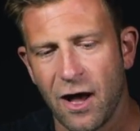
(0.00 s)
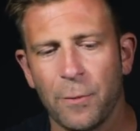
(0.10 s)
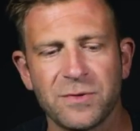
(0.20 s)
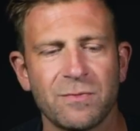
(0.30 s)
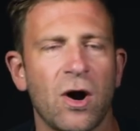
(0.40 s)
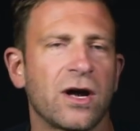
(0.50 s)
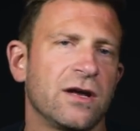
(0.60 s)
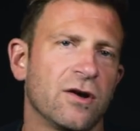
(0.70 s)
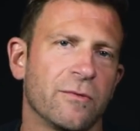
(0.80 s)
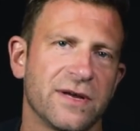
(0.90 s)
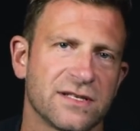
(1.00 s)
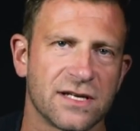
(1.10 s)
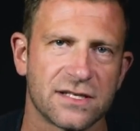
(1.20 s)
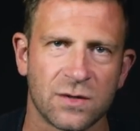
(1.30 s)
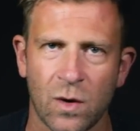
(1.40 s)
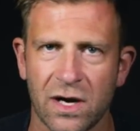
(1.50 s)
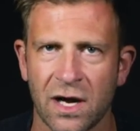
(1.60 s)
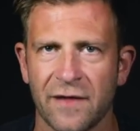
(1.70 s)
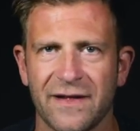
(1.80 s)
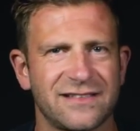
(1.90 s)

helps market your business and whatnot.